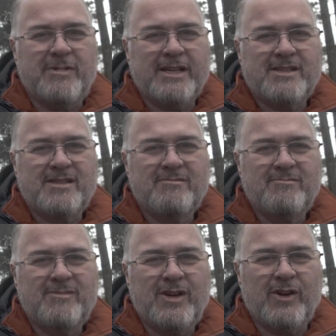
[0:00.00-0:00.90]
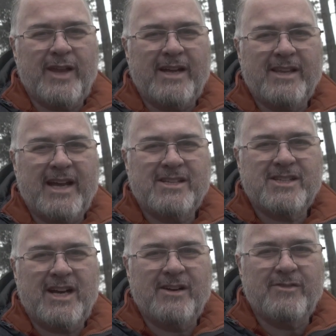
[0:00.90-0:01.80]

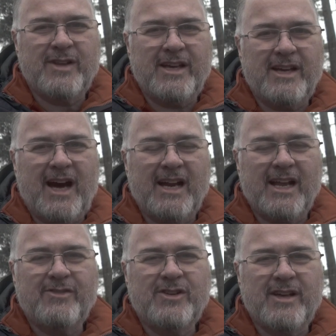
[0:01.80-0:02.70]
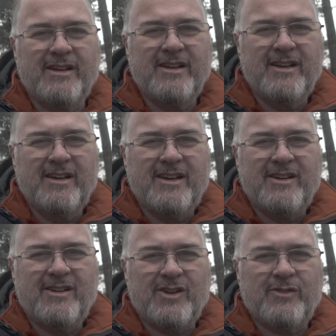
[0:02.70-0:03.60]
that's kind of the high level, and
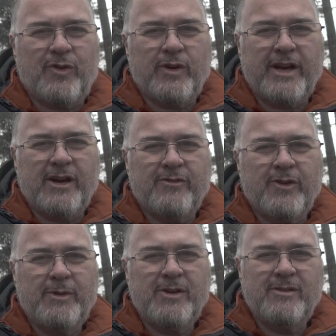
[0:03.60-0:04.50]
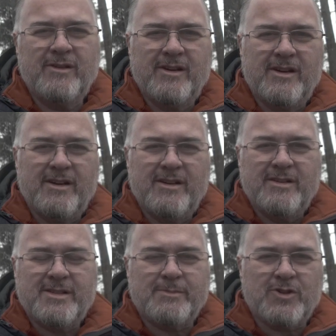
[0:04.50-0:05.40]
look forward to hearing from you.
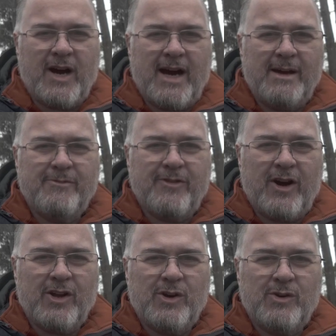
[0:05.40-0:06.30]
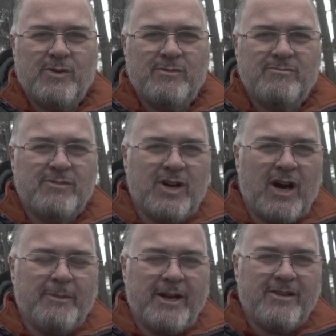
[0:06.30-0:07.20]
Subscribe, follow,
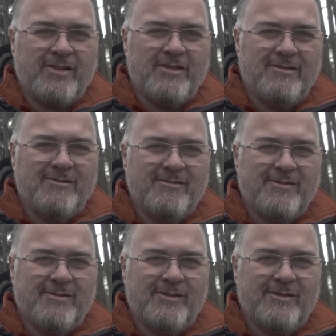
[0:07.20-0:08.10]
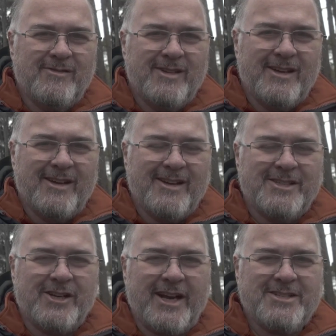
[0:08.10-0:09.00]
comment.
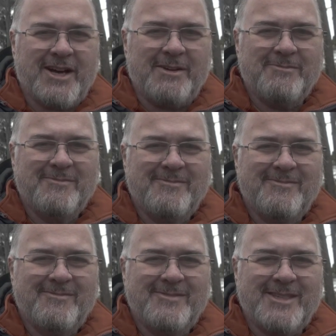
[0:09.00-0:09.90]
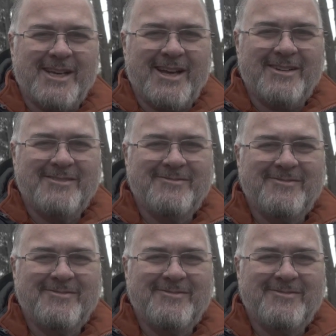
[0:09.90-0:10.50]
Till next time. See you then.